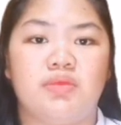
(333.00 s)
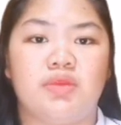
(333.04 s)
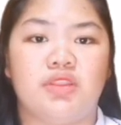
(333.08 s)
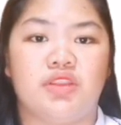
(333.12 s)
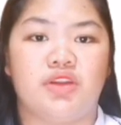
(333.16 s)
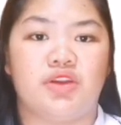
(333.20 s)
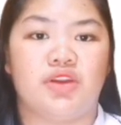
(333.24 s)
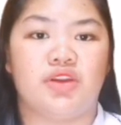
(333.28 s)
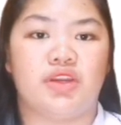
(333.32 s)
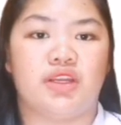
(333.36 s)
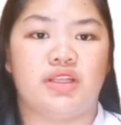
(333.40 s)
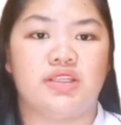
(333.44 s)

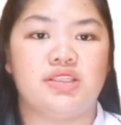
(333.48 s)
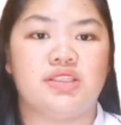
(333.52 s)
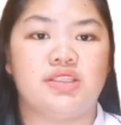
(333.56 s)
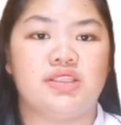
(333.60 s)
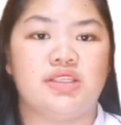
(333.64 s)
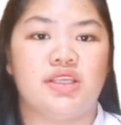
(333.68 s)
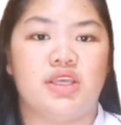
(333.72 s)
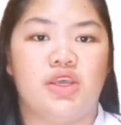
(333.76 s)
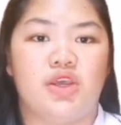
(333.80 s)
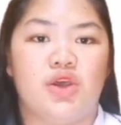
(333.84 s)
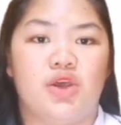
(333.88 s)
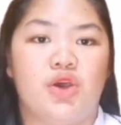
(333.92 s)

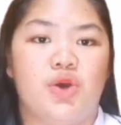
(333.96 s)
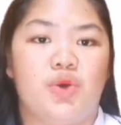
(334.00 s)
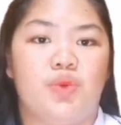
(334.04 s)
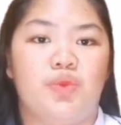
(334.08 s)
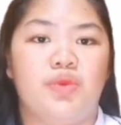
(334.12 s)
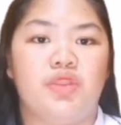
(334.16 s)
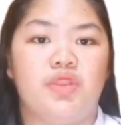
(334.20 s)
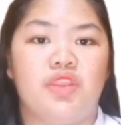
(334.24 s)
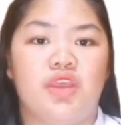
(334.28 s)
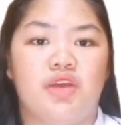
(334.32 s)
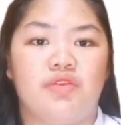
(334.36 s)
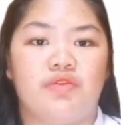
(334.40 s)
materials
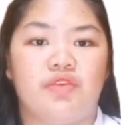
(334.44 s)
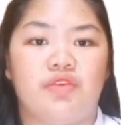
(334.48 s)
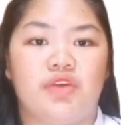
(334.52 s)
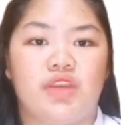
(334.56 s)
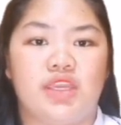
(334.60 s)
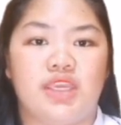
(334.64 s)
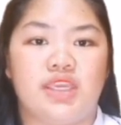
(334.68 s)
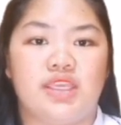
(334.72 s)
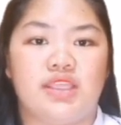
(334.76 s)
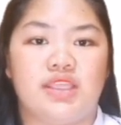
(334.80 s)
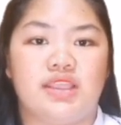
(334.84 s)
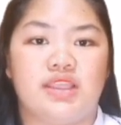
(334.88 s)
whenever
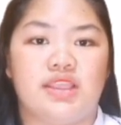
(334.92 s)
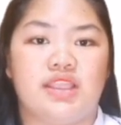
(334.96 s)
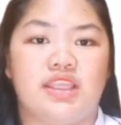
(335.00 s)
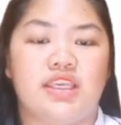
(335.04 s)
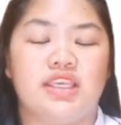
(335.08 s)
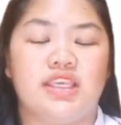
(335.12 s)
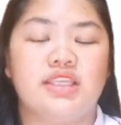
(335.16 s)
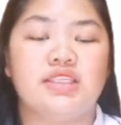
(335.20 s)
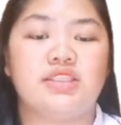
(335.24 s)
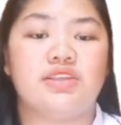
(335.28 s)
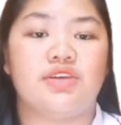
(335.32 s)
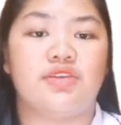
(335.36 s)
it
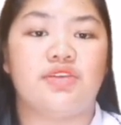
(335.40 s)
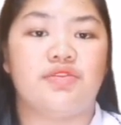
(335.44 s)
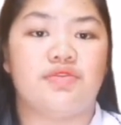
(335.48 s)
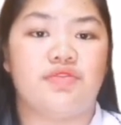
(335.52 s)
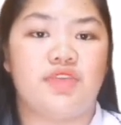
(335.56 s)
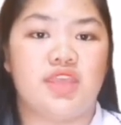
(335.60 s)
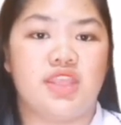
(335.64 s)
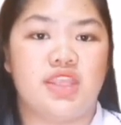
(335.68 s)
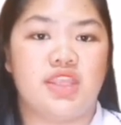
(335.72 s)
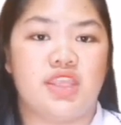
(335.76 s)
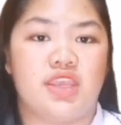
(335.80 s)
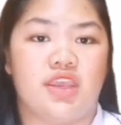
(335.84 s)
is
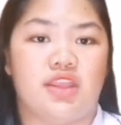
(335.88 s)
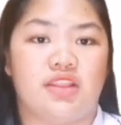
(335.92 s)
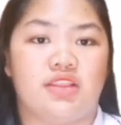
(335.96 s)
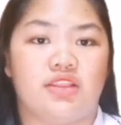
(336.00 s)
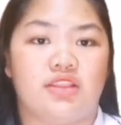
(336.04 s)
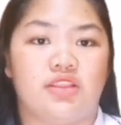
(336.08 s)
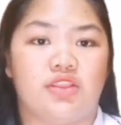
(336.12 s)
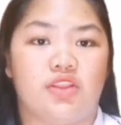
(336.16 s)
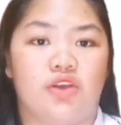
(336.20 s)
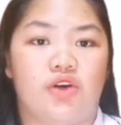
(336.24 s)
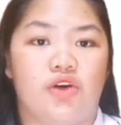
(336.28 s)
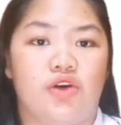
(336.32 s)
convenient
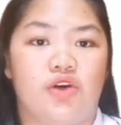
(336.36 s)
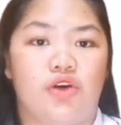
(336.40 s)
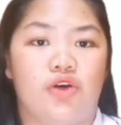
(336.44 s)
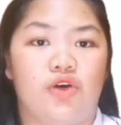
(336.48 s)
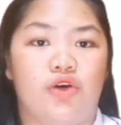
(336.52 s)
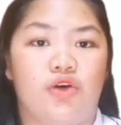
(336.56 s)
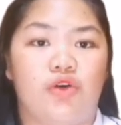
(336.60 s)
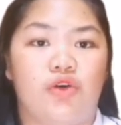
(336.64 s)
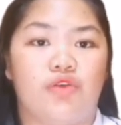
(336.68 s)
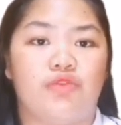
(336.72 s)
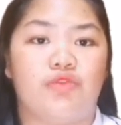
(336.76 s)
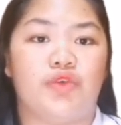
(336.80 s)

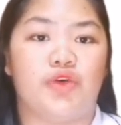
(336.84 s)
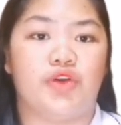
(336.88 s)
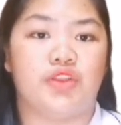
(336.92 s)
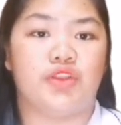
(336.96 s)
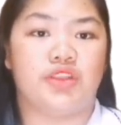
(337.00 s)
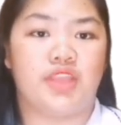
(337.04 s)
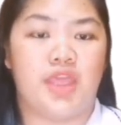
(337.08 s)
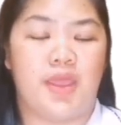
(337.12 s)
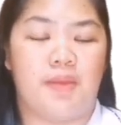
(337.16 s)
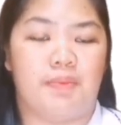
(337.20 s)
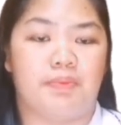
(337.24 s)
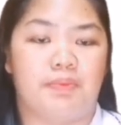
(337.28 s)
for
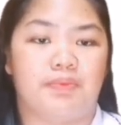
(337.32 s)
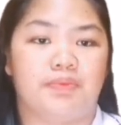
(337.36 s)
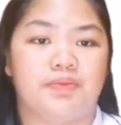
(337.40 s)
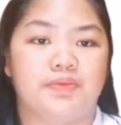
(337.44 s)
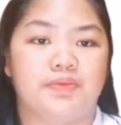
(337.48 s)
them.